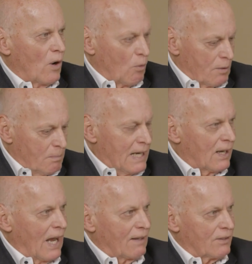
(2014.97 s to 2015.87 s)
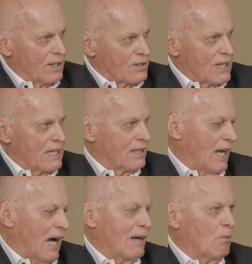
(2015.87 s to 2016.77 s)
it would be like the decedent
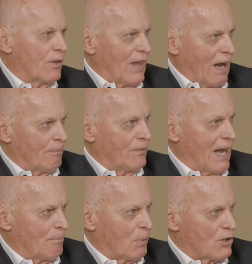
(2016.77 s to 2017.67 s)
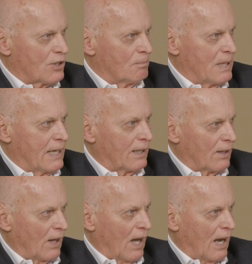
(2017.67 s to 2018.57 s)
died without that person being
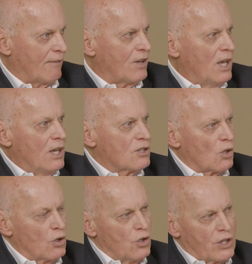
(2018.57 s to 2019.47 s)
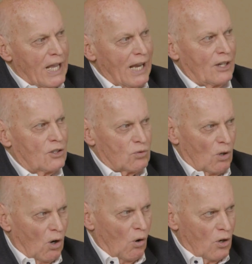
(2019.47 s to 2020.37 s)
alive. So you can't
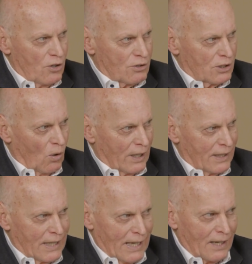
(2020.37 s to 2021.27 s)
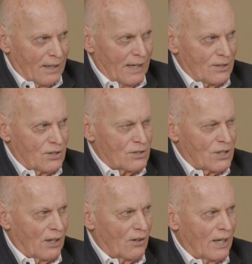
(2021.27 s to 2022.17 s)
control who's going to get it
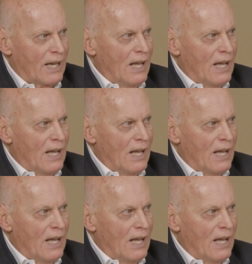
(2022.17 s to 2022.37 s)
necessarily.